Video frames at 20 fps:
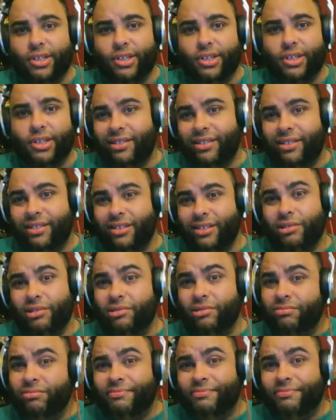It's
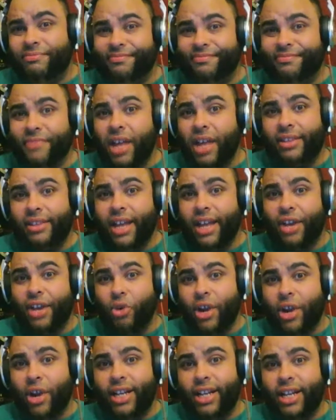still not that
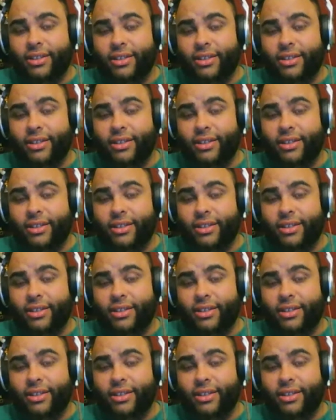great.